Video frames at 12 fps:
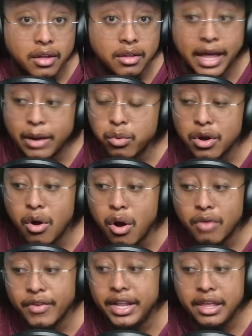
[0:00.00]
Like, we're
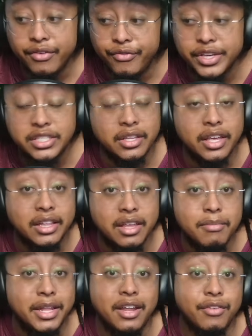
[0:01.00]
already officially
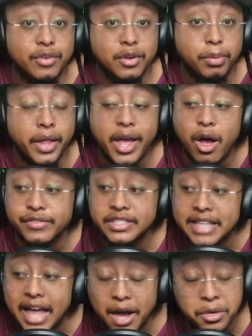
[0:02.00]
eliminated from the playoffs.
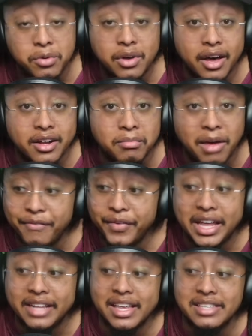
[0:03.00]
Now you cut him? I
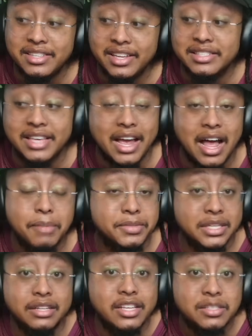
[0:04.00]
feel like that's the exact
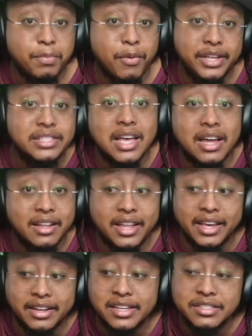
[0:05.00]
opposite. At this point, it's kind of
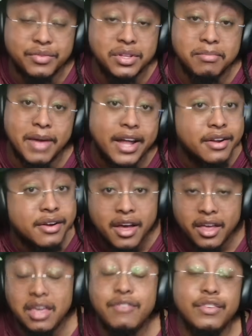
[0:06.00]
like it doesn't really matter,
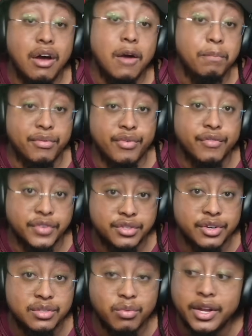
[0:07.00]
even though I prefer for
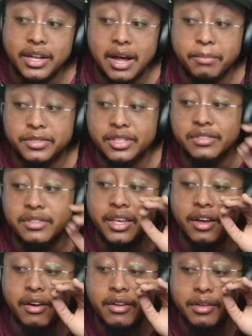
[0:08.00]
Tressway to not potentially
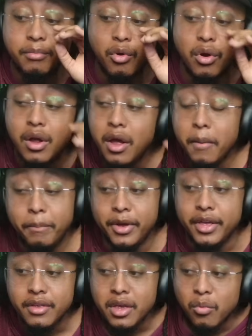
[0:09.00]
get hurt anymore.
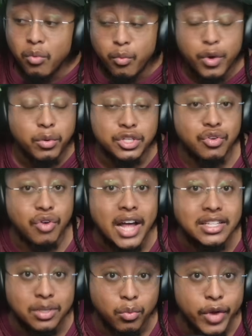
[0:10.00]
But when we were
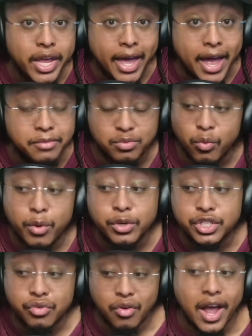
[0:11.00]
trying to win games, when we
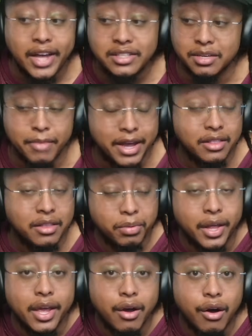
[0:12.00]
were trying to make the
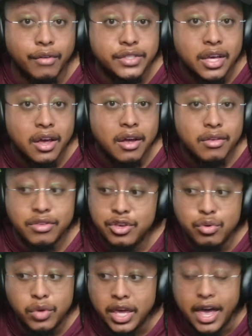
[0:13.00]
playoffs,
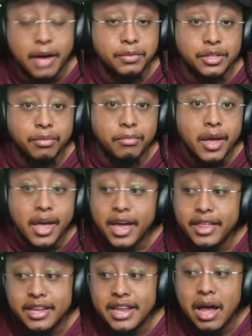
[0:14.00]
you kept him.
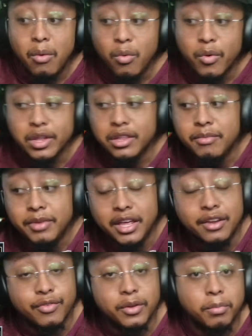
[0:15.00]
And then now when we're
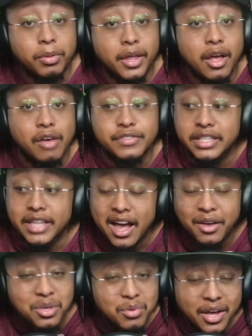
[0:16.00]
eliminated from the playoffs,
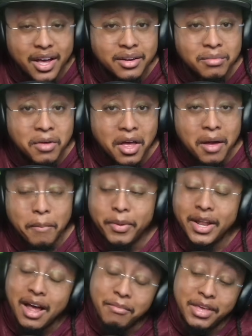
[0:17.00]
now you cut him?
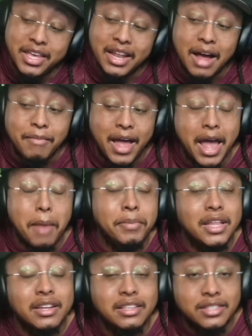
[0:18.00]
But I mean, I'm
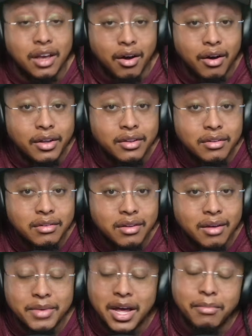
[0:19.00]
happy that he's gone.
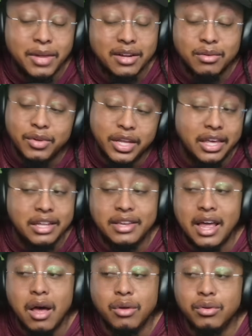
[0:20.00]
I mean, I don't want to get
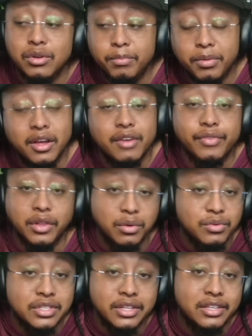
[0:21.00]
down on a player for
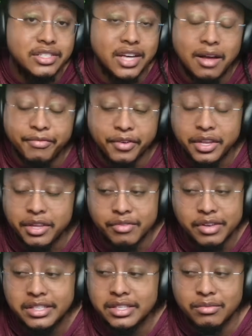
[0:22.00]
losing their job for any
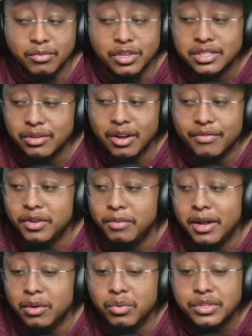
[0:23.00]
reason whatsoever, no
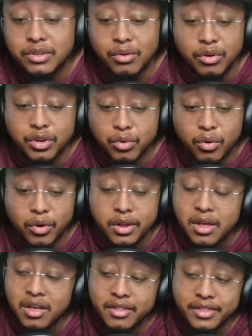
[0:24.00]
matter what's going on.
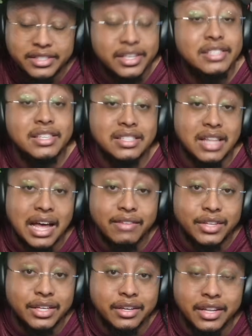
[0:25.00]
This is his
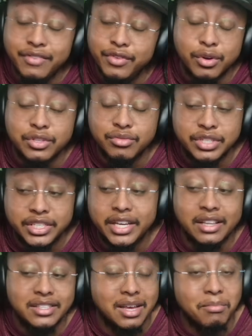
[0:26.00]
livelihood, even though it's
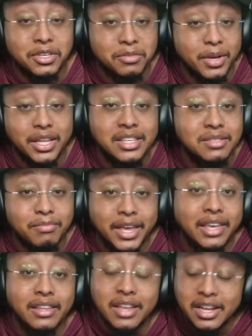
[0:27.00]
ridiculous how much money he's
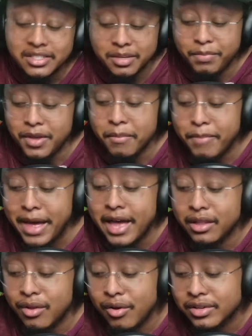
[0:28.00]
making to be a
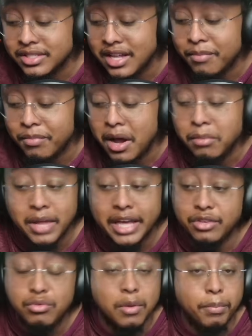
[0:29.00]
bad long snapper. I'm
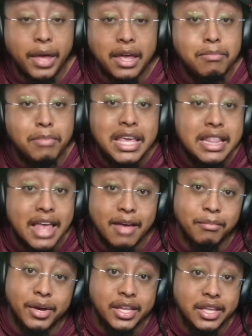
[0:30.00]
like, you could pay me
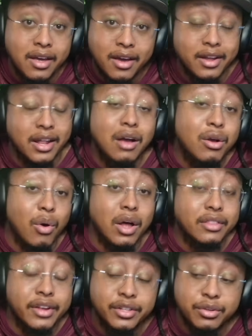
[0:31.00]
that money and I'll go
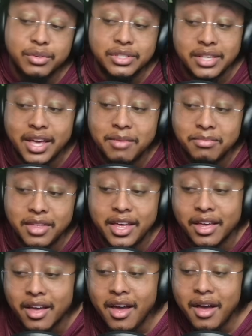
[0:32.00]
out there and do the same
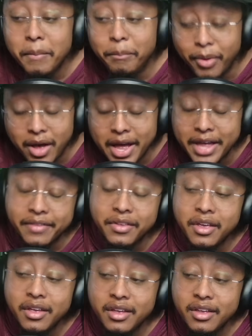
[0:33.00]
thing. But
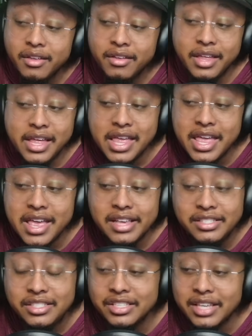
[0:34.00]

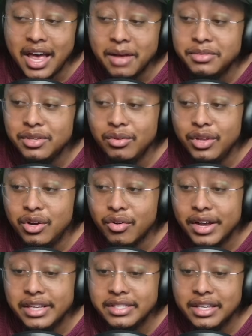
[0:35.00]
it's just absolutely
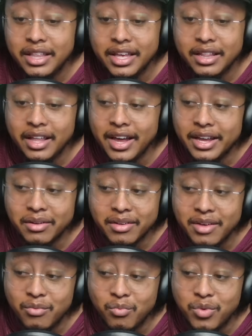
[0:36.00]
crazy that, like,
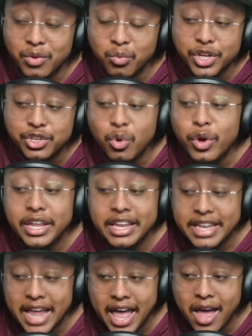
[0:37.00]
we're doing
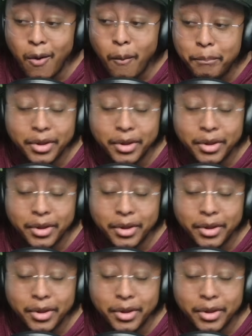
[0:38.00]
it now.